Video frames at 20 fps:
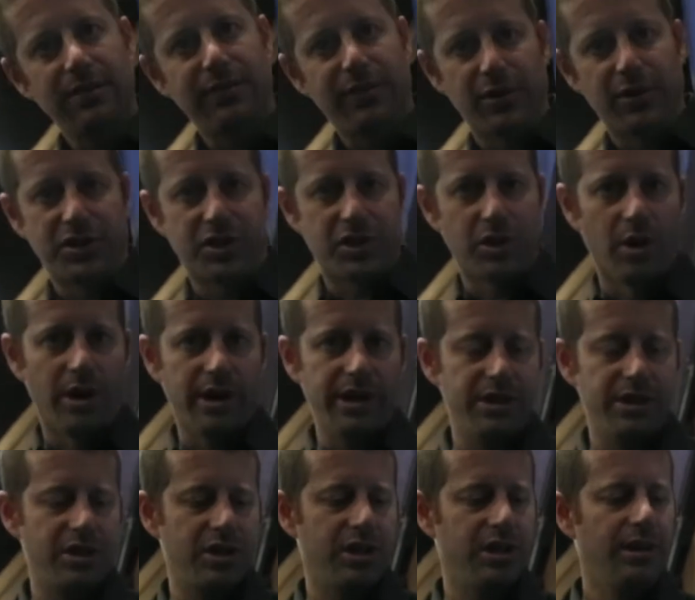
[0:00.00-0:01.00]
for
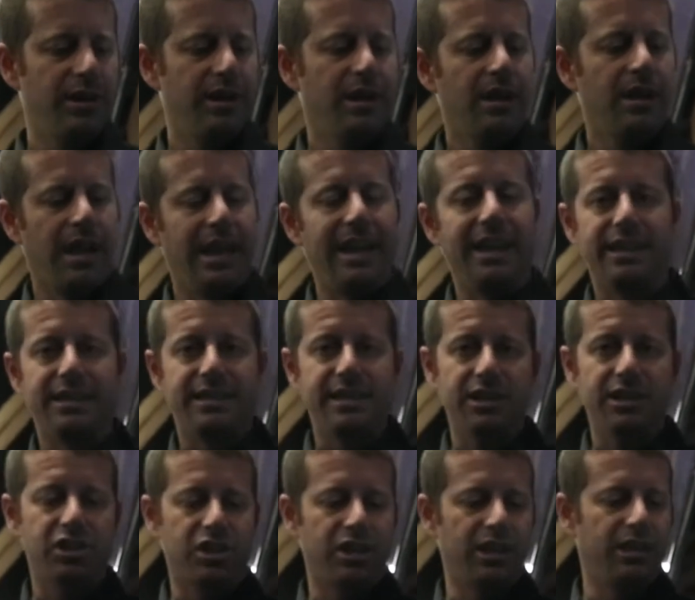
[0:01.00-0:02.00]
storage. In
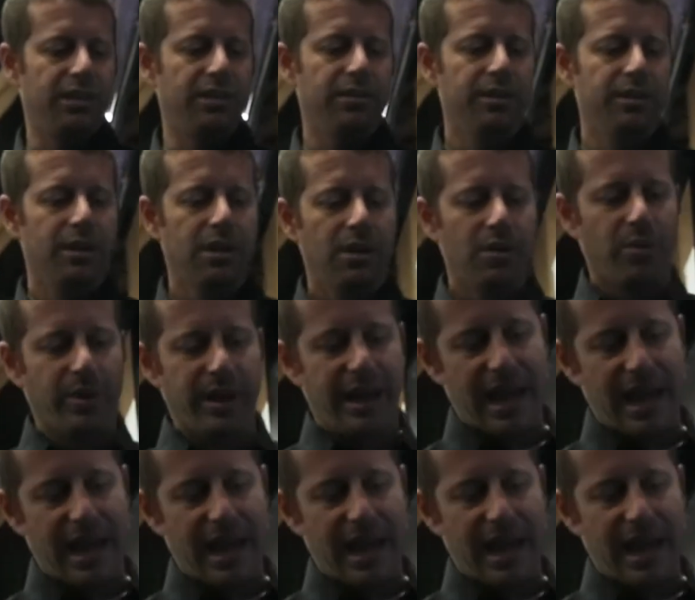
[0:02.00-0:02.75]
addition, we